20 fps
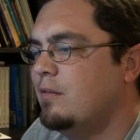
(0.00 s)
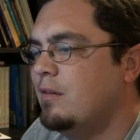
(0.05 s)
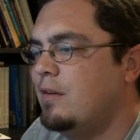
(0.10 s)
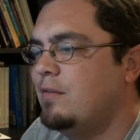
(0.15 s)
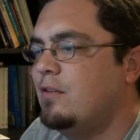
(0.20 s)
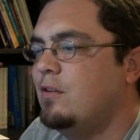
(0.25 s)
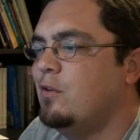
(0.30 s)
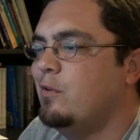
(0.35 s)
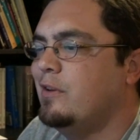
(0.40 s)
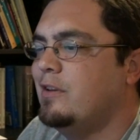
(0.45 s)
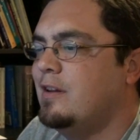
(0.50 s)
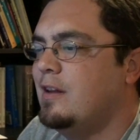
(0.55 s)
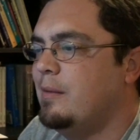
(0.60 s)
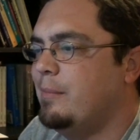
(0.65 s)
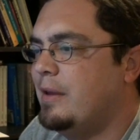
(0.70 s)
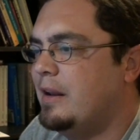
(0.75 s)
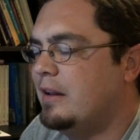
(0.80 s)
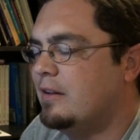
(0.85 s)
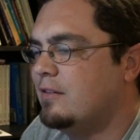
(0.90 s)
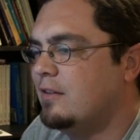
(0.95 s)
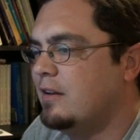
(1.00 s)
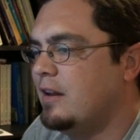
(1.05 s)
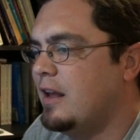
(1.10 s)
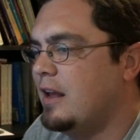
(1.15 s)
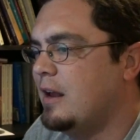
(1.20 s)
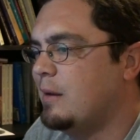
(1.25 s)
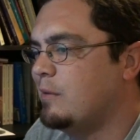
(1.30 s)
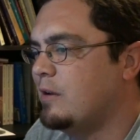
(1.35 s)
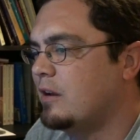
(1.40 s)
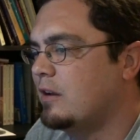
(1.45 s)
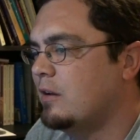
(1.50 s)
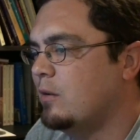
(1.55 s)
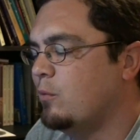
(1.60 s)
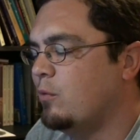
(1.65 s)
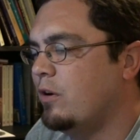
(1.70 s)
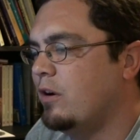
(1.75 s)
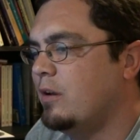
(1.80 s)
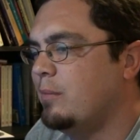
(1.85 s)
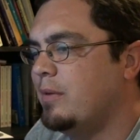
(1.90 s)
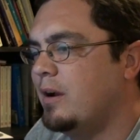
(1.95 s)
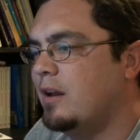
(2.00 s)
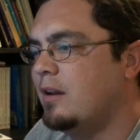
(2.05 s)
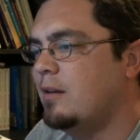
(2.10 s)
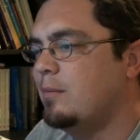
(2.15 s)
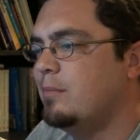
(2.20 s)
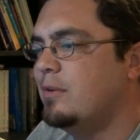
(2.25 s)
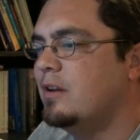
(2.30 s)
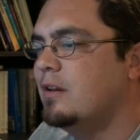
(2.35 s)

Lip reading: If I have to do it 10 minutes a day, I'm not going to worry about it.